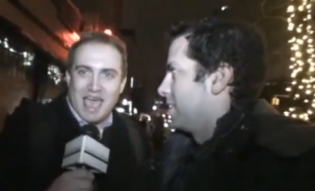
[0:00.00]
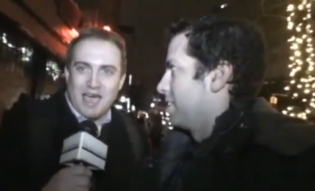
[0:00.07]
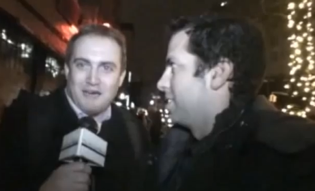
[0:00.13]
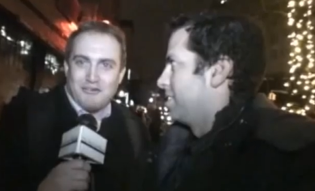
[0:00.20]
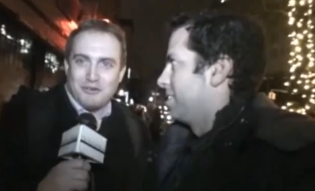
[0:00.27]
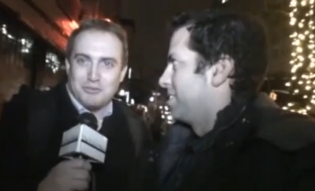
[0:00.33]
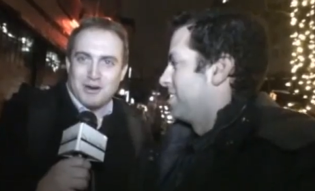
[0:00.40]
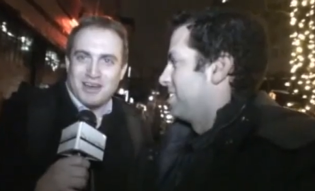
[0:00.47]
Speaker 1: Hey
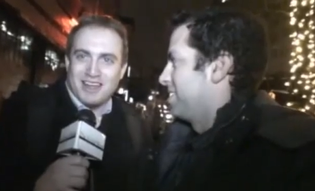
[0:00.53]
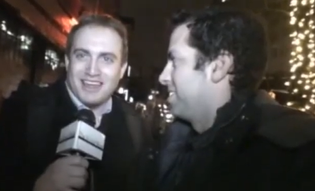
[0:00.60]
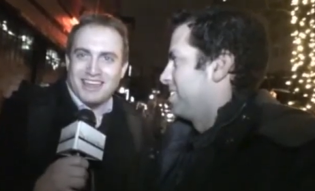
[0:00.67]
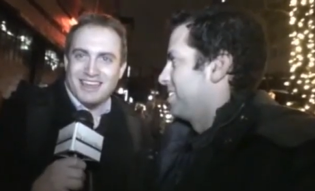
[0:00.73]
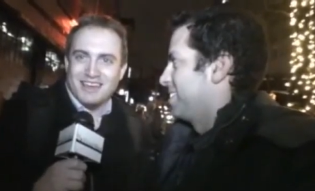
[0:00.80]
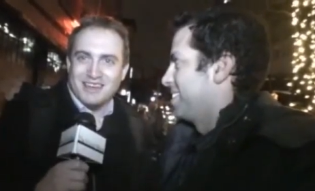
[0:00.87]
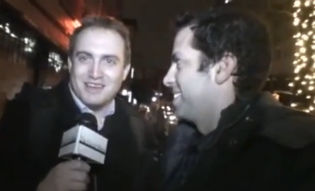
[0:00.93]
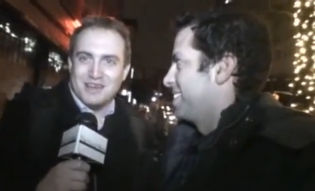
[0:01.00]

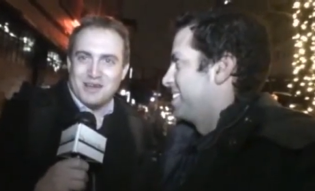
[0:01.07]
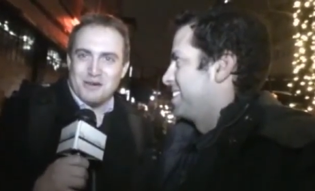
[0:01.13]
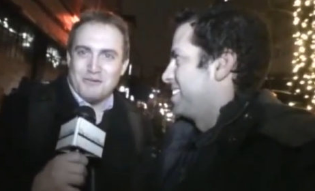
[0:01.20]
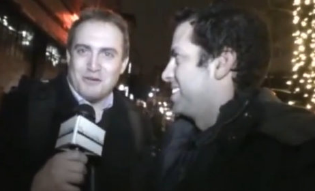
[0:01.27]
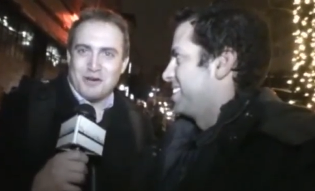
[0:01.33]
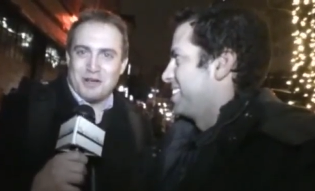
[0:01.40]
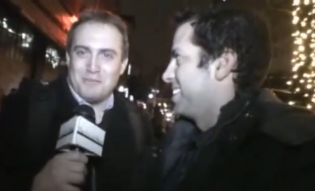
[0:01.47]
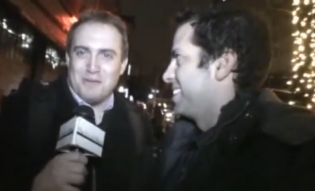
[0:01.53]
everybody,
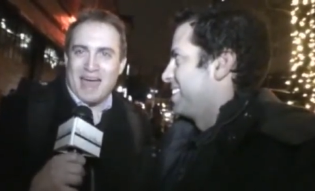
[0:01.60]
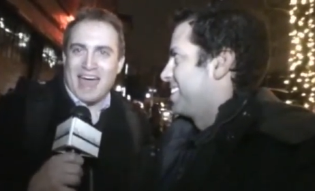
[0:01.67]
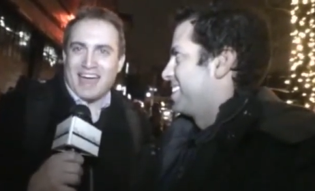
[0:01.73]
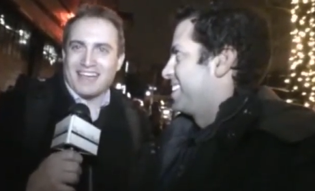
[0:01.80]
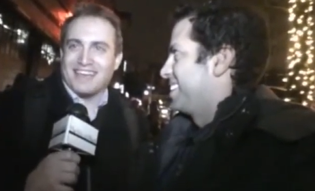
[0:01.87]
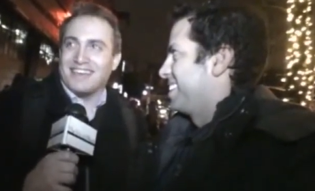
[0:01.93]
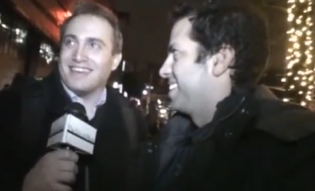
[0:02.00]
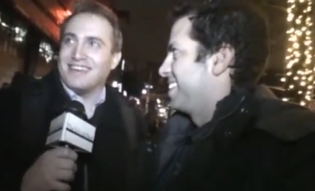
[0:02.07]
welcome
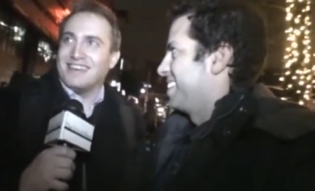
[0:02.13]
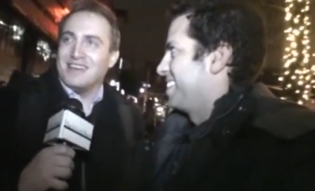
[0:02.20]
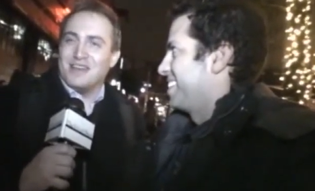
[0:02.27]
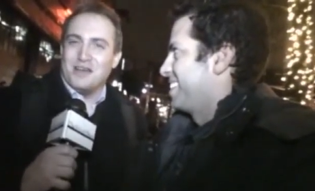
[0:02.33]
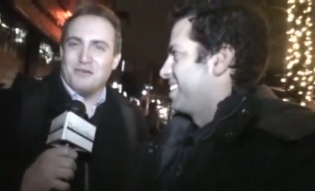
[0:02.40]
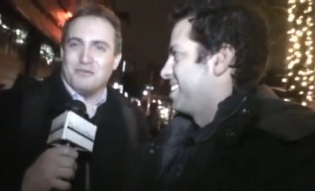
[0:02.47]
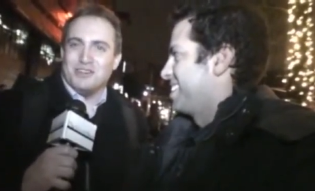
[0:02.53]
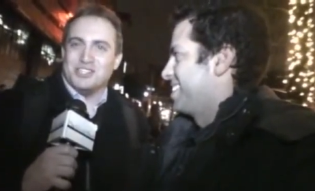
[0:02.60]
back.
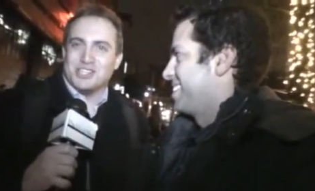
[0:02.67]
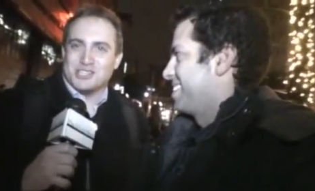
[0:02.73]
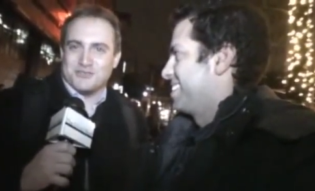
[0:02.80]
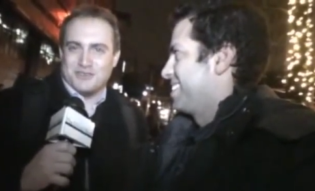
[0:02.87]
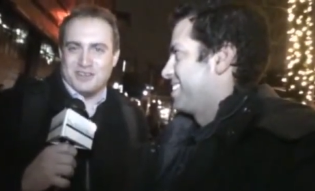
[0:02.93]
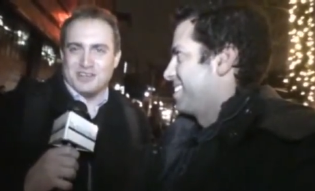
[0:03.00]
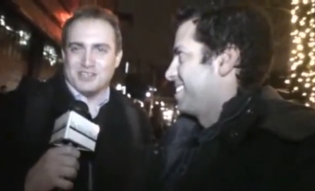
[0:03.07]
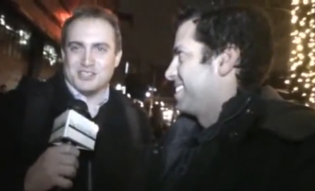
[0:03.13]
We just
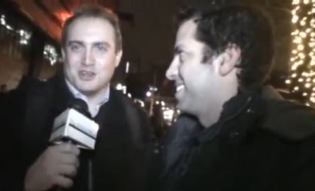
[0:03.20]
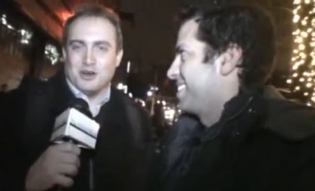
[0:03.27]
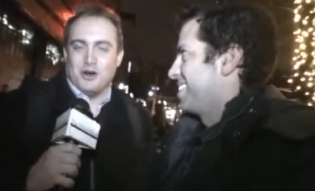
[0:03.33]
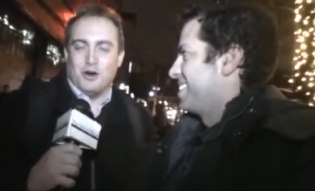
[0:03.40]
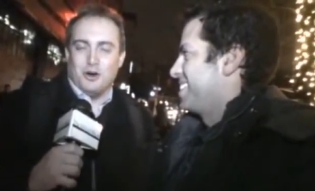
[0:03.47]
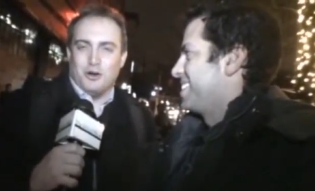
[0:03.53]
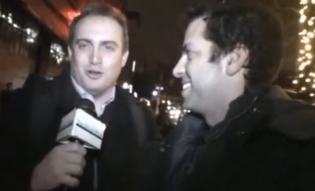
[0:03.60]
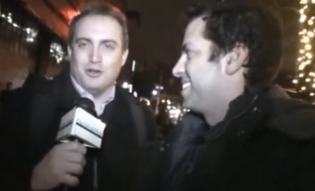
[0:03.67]
finished a
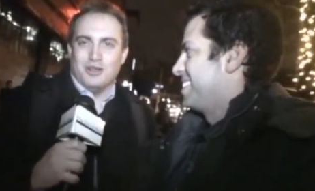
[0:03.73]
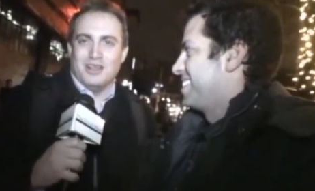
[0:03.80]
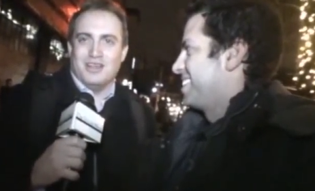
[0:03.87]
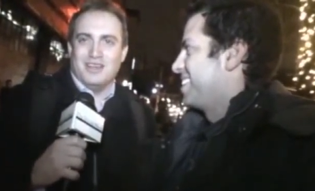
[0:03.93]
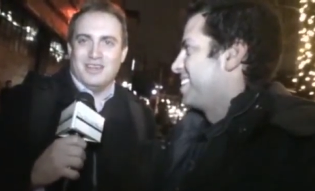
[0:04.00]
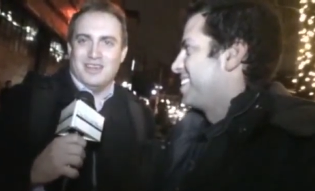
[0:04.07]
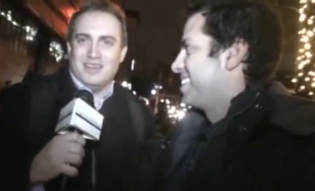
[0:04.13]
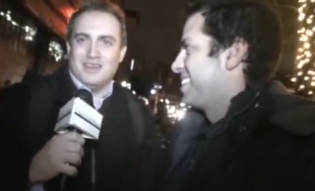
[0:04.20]
whole
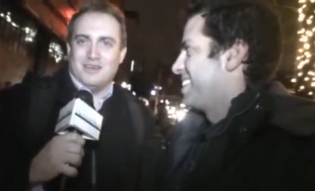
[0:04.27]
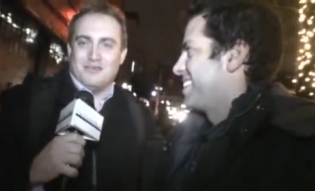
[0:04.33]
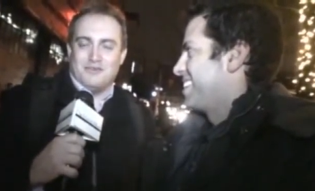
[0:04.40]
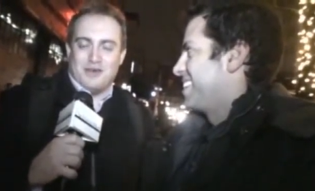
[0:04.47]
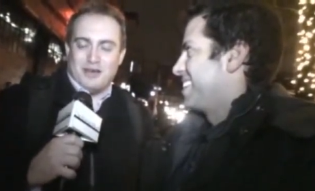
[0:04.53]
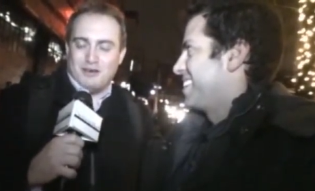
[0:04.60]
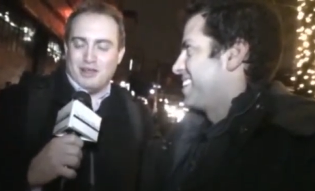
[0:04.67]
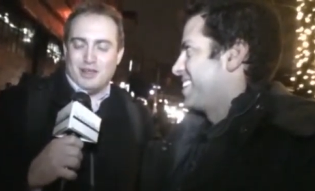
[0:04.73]

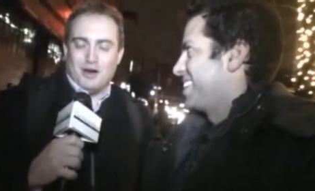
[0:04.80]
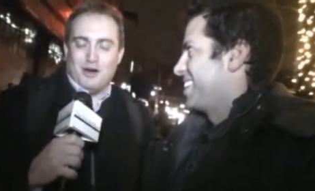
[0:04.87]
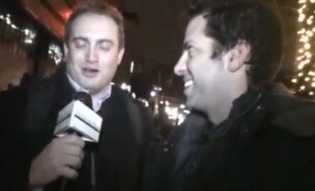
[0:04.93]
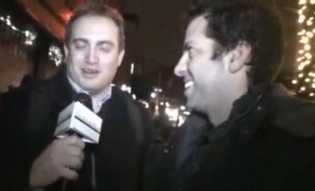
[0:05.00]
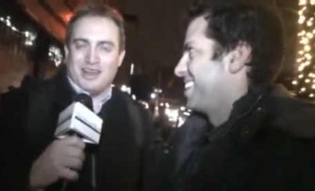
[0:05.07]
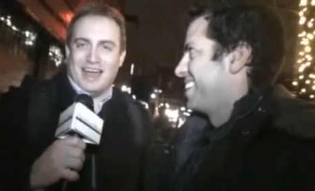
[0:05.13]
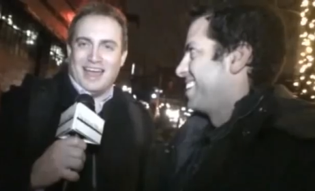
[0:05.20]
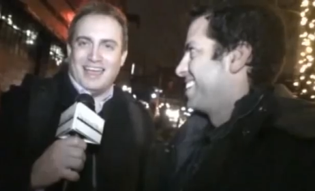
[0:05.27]
very
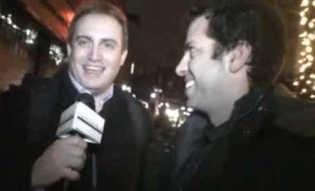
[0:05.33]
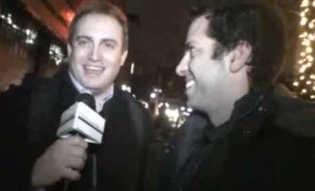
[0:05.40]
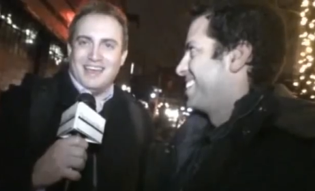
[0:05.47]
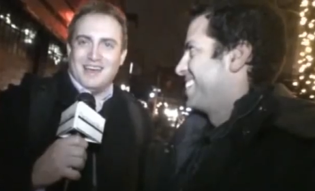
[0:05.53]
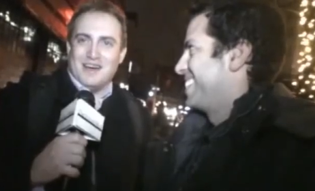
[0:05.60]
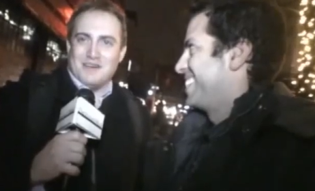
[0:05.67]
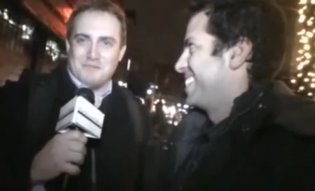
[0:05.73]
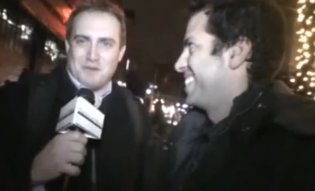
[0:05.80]
long night
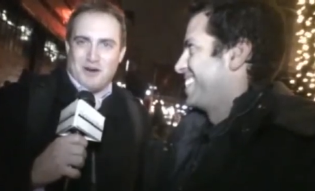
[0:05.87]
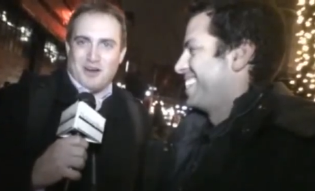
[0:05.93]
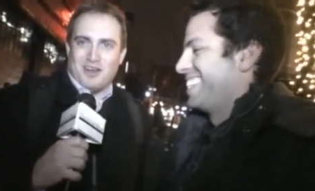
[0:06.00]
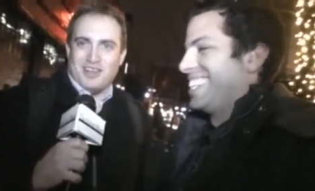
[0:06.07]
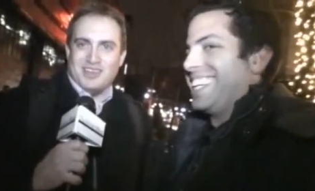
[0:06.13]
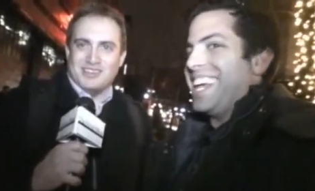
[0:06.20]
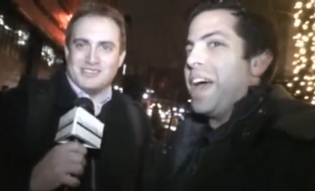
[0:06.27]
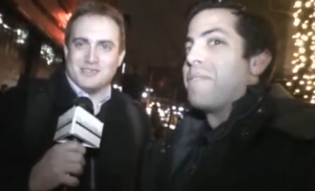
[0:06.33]
of
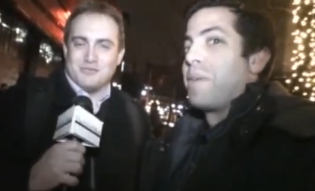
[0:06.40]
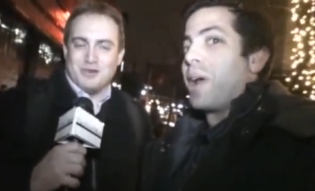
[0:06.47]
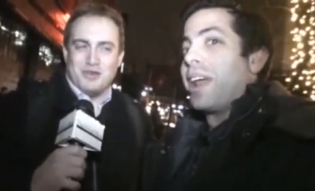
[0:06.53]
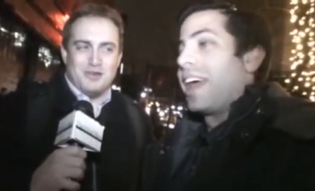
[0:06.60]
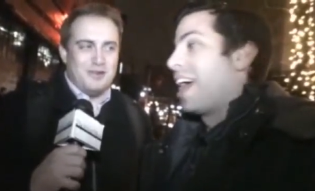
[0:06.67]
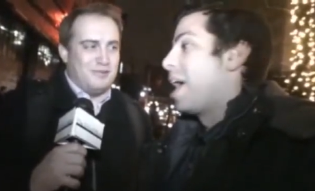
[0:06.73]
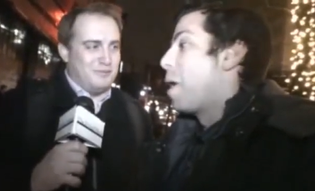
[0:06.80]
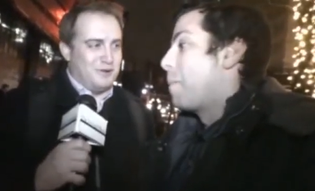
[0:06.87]
parties. But
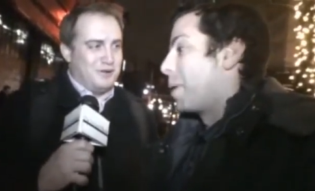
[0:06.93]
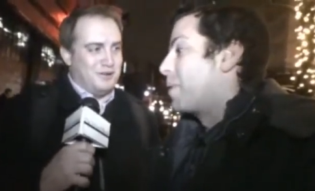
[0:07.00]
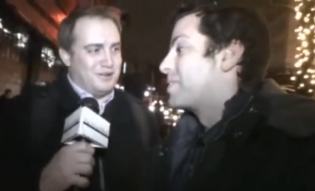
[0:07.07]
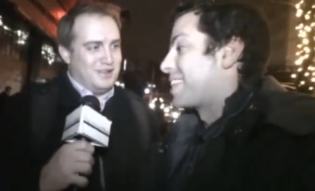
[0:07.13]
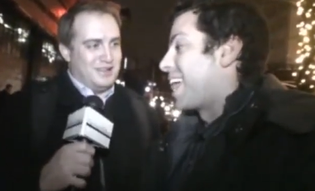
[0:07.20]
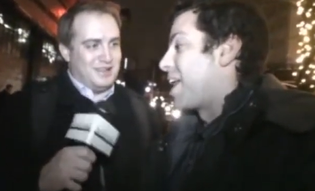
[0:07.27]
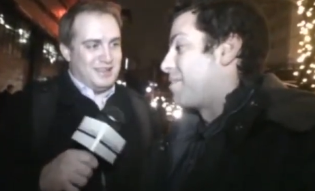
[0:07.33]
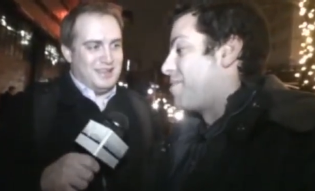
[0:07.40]
it
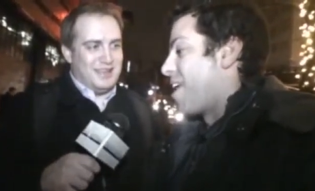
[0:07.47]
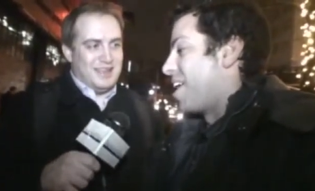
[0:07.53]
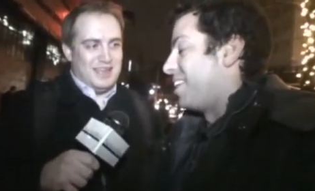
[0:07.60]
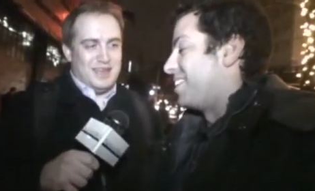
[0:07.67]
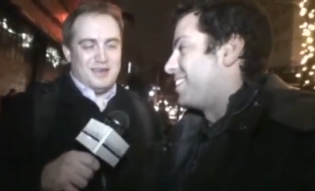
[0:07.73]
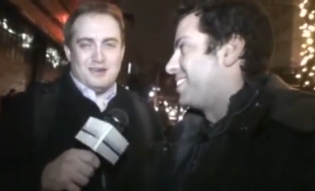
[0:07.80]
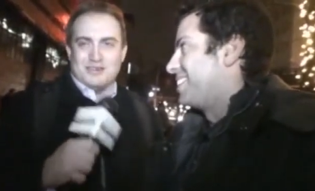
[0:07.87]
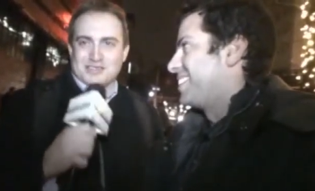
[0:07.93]
was a lot of
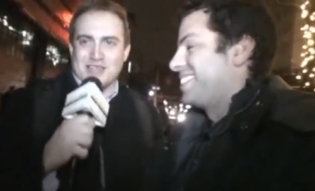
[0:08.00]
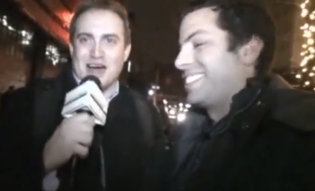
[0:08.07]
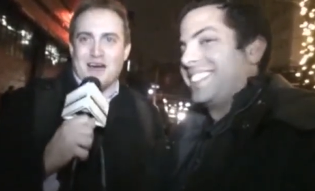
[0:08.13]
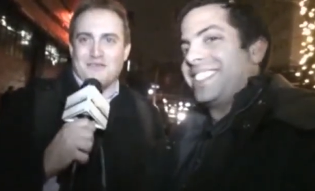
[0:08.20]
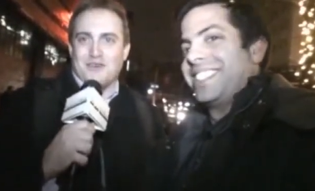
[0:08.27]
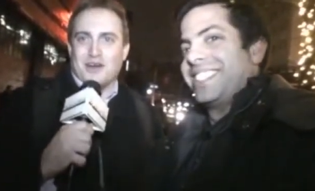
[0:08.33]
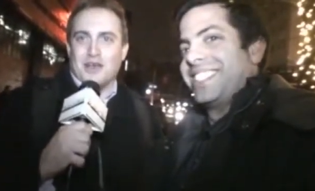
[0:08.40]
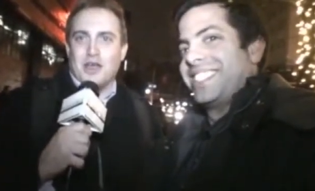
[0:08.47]
fun. It was a lot
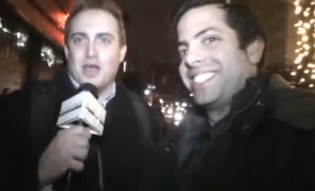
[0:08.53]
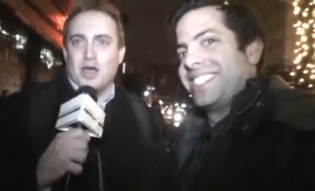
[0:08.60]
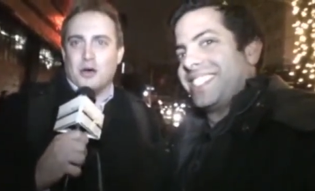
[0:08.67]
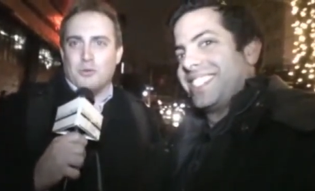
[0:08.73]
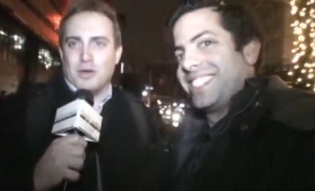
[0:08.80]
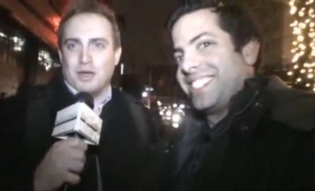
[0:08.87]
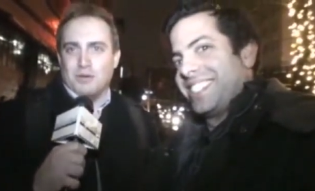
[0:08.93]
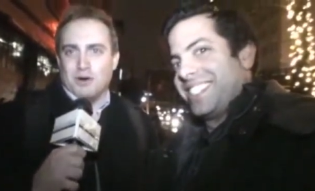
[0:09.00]
of fun.
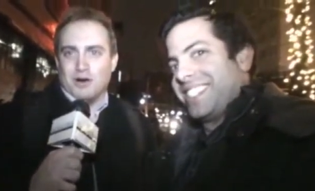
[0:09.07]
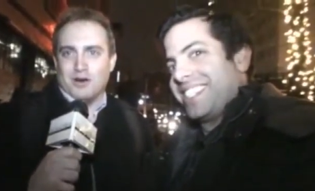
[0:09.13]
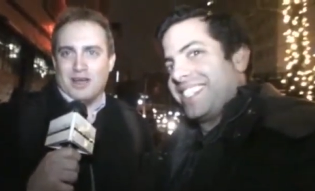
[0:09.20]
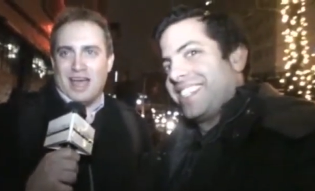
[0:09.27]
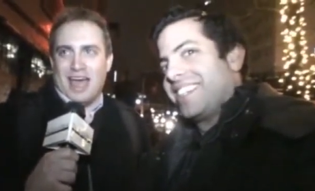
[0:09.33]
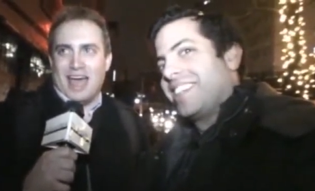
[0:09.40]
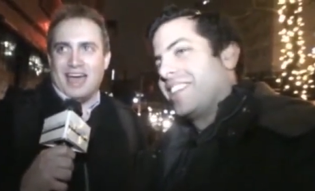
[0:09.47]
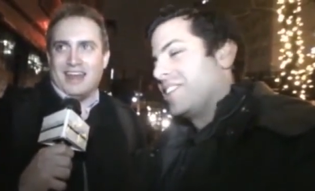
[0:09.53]
We
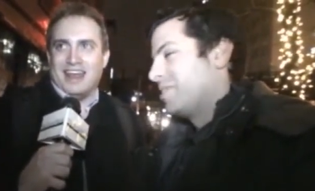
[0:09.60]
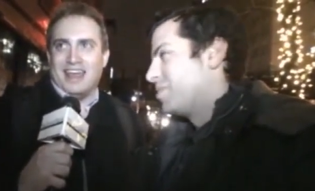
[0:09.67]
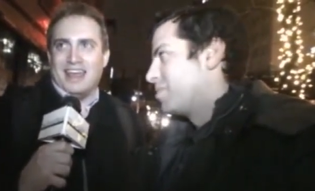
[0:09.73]
were at